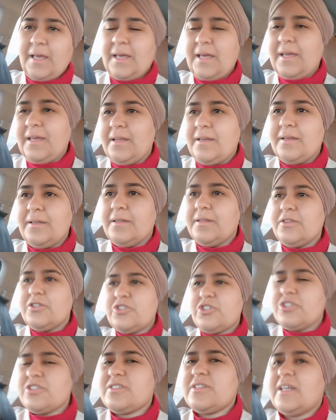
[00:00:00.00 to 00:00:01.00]

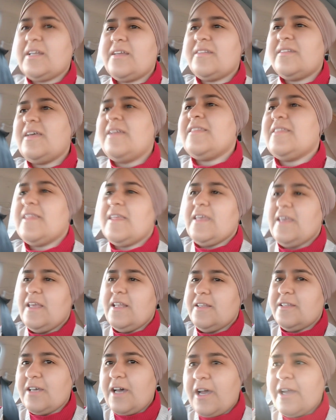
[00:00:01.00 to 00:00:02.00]
And just like I said, the
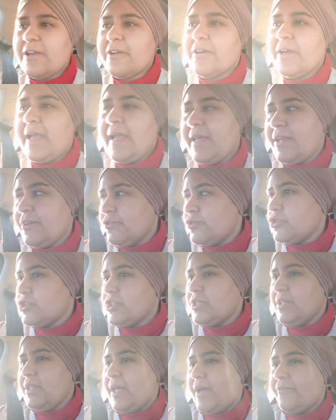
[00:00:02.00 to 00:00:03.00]
entire
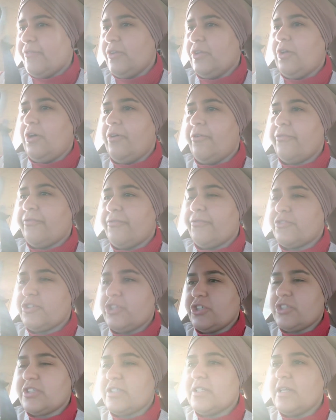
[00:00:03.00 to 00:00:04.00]
energy level of
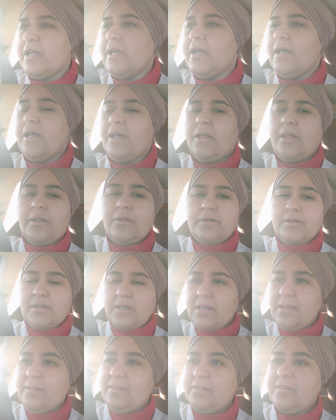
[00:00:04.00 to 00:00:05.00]
just
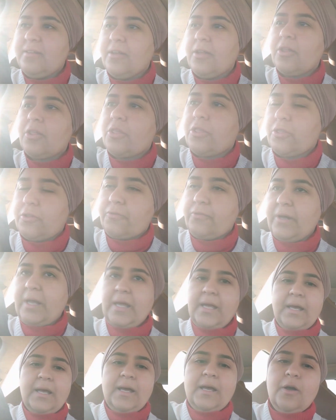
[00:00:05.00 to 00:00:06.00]
these
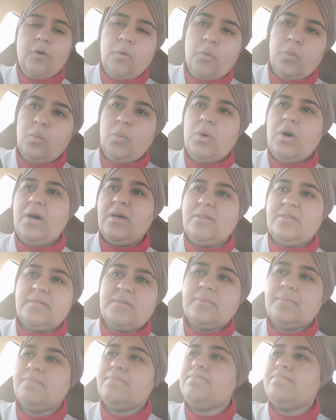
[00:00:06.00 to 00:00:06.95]
three was